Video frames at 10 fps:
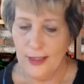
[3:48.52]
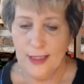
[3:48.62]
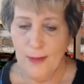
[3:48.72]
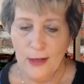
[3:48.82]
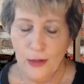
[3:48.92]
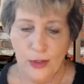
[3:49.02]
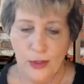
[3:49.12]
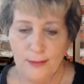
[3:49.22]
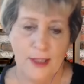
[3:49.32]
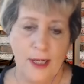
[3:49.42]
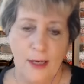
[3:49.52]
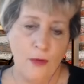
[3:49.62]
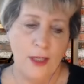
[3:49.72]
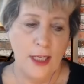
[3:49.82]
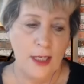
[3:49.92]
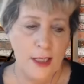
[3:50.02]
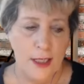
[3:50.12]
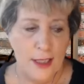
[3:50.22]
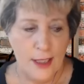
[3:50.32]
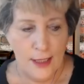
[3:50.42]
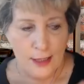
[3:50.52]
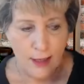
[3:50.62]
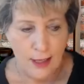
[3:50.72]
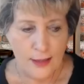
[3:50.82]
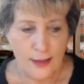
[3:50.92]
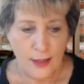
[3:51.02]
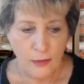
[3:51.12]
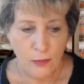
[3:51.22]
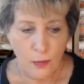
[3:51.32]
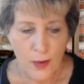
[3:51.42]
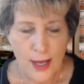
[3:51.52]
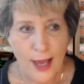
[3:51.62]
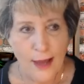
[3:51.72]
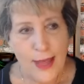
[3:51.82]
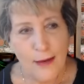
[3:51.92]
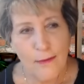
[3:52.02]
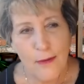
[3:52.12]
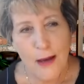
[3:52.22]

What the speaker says: manuscript that I'm working on. And so we have that